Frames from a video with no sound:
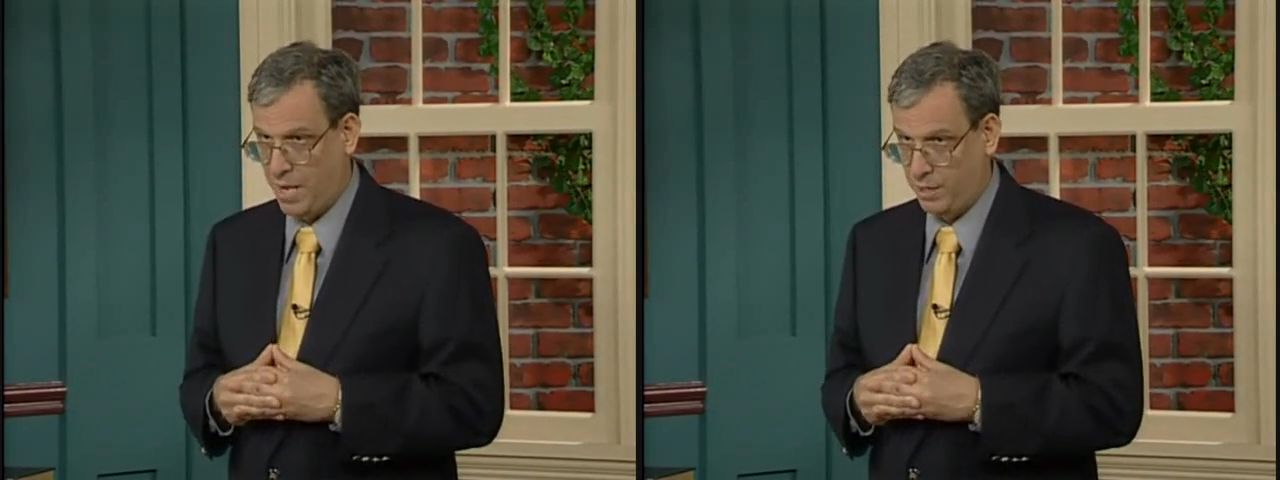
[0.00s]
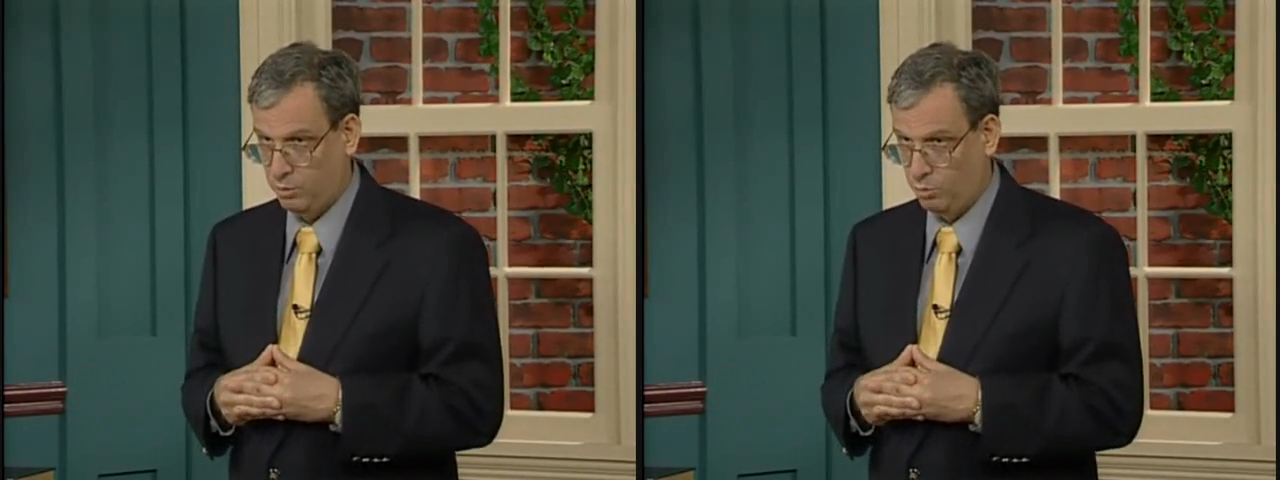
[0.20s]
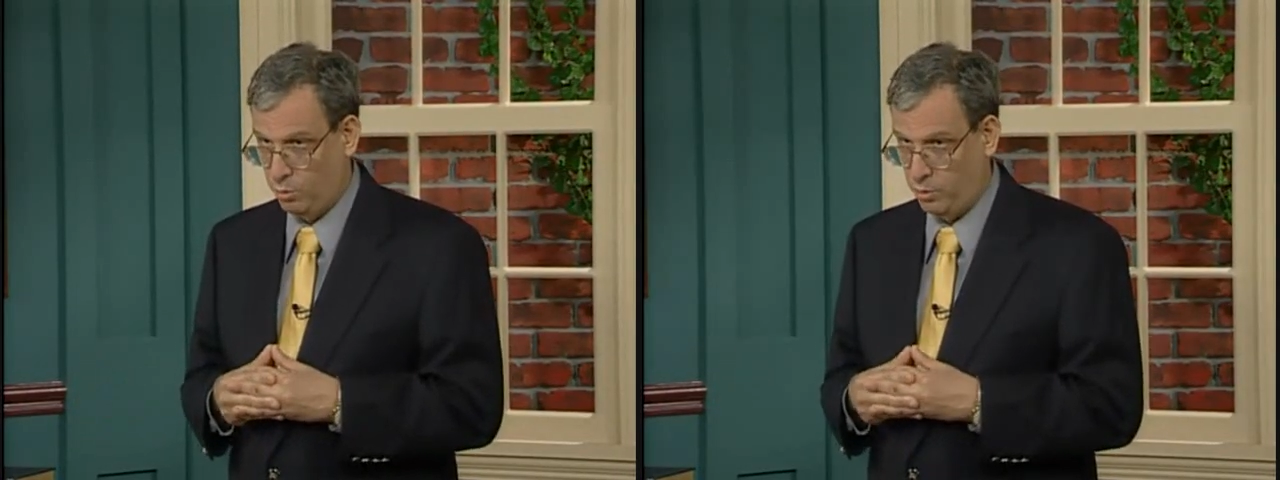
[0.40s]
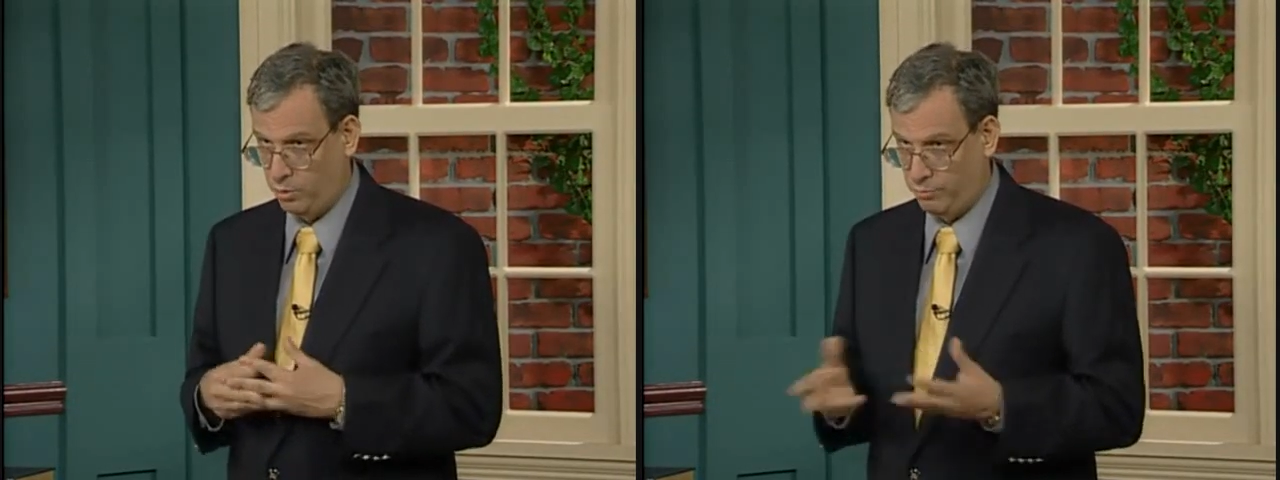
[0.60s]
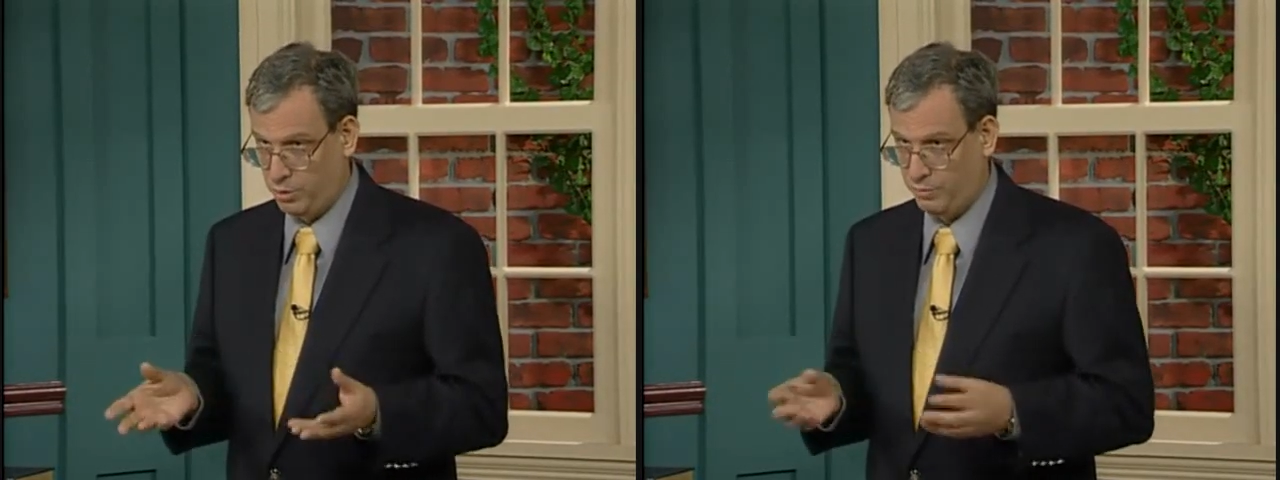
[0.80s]
a minor
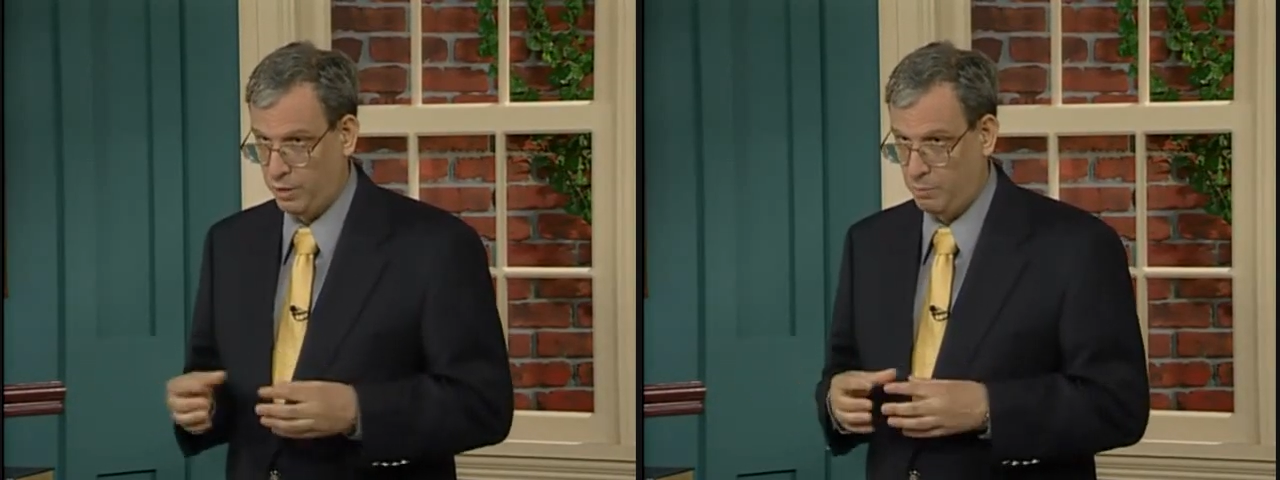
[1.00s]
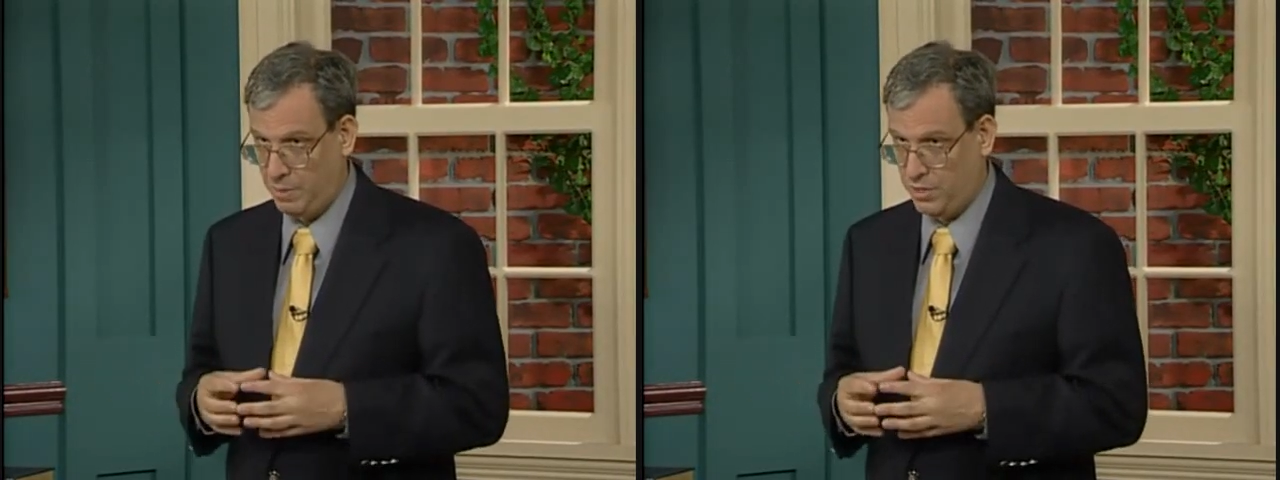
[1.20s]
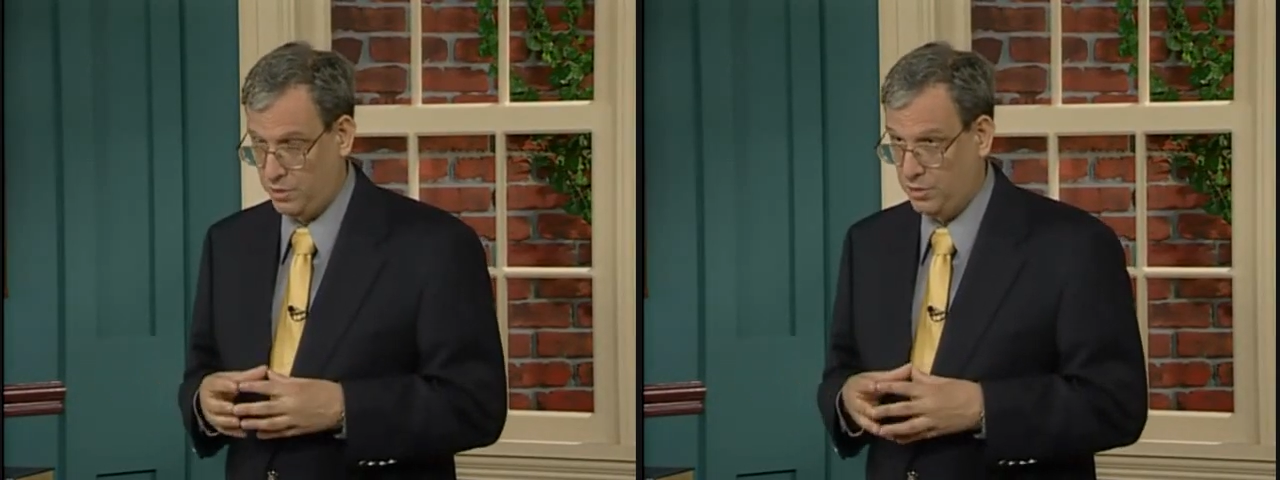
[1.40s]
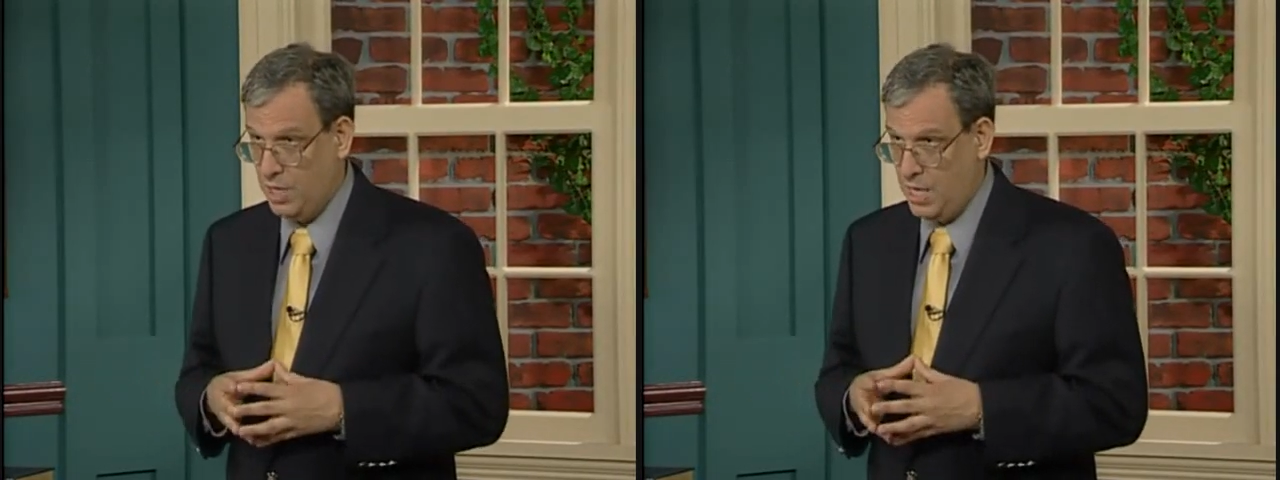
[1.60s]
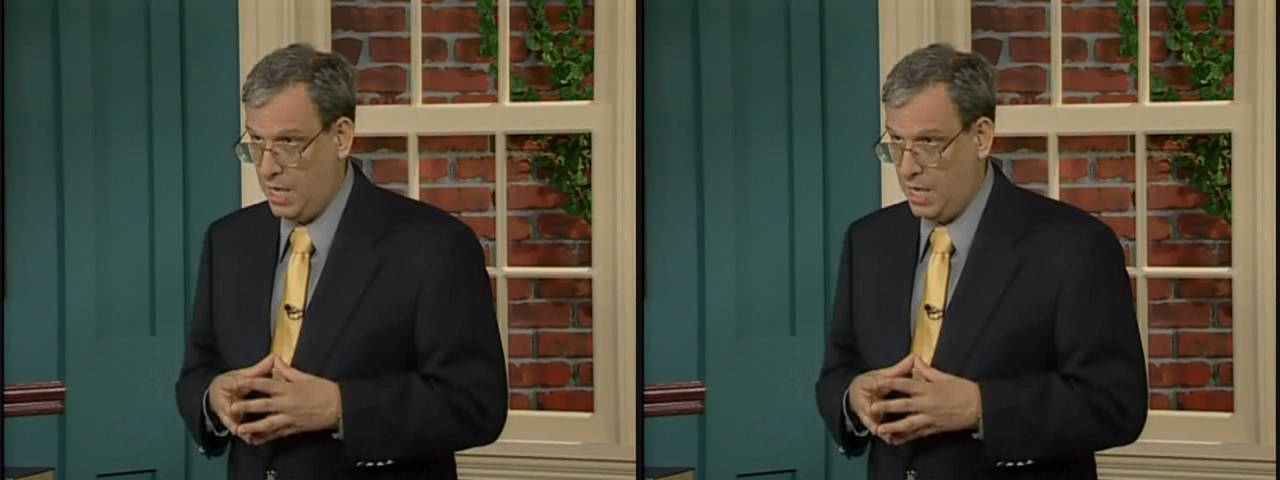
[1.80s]
lord over his fellow peasants,